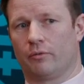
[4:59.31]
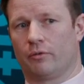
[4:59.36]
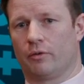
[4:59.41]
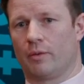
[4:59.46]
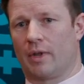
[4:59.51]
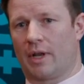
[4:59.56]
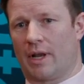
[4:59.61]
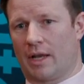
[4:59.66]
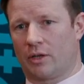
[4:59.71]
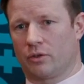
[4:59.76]
from
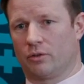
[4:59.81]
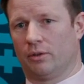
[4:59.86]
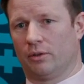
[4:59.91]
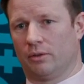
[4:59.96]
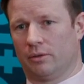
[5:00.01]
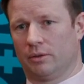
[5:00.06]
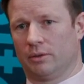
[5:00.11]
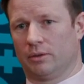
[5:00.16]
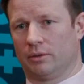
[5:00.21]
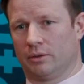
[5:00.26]
the natural
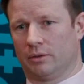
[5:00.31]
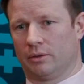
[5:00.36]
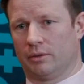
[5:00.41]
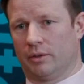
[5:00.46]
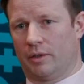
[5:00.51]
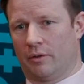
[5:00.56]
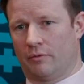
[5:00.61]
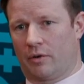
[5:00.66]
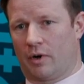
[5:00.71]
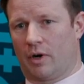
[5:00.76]

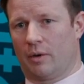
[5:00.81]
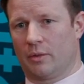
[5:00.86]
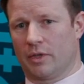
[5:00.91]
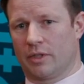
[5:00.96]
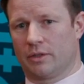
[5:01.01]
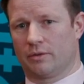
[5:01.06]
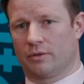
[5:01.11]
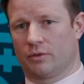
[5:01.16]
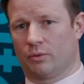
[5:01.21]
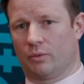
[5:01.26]

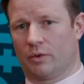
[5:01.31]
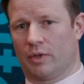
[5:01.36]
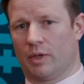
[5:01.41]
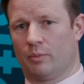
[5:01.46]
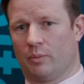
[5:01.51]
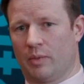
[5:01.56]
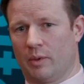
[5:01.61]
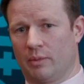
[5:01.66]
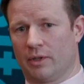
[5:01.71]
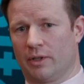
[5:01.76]
environment. So when
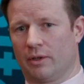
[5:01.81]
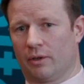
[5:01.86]
people